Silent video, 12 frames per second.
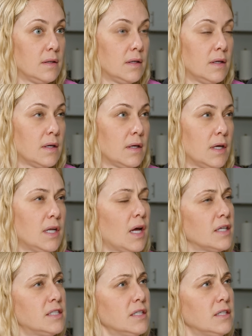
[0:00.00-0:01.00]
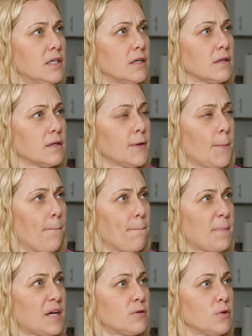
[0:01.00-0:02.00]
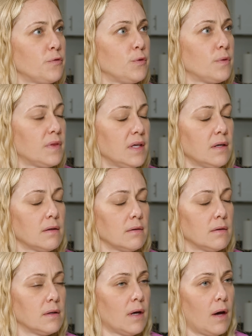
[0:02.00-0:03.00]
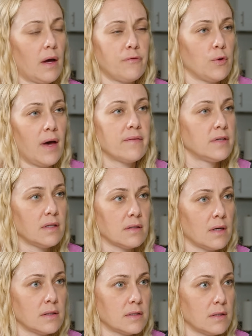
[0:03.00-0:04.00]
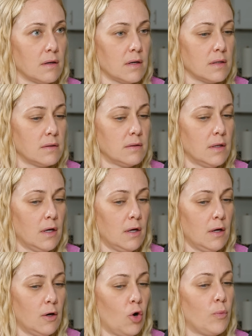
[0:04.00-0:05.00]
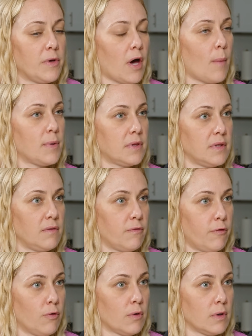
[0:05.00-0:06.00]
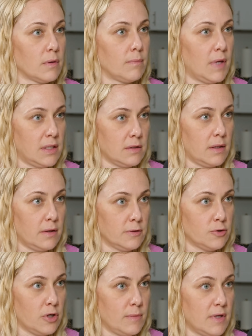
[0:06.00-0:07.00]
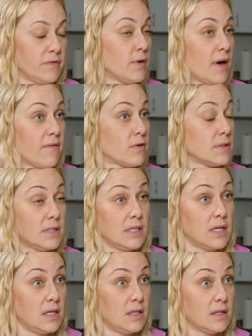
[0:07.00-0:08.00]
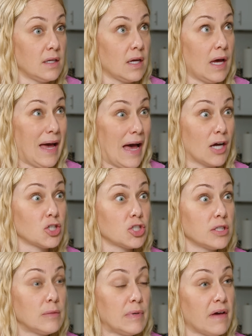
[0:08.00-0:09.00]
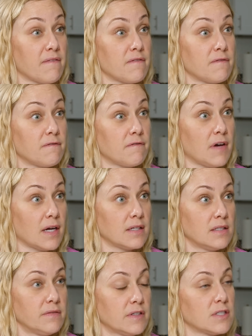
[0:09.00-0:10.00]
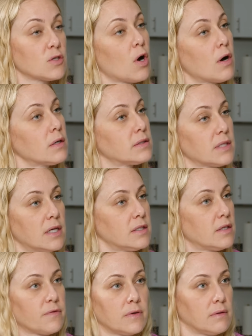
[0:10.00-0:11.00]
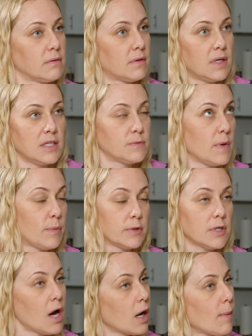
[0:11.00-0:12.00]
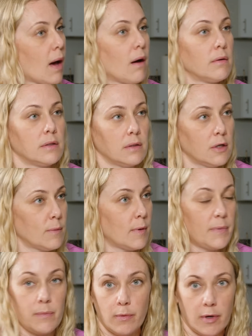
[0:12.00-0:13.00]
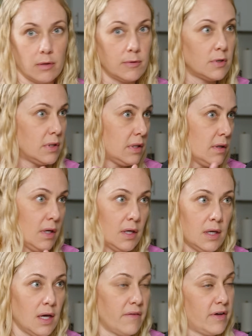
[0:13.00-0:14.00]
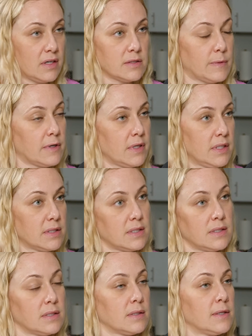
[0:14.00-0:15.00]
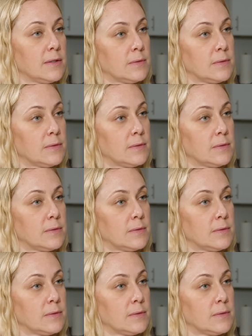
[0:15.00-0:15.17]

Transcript: Yeah. And I did hear, I don't know if you have any thoughts on homeopathy for mental health treatment. Have you ever seen anything actually be effective? Because there are a ton of different things people talk about, and here people in my community have had experiences.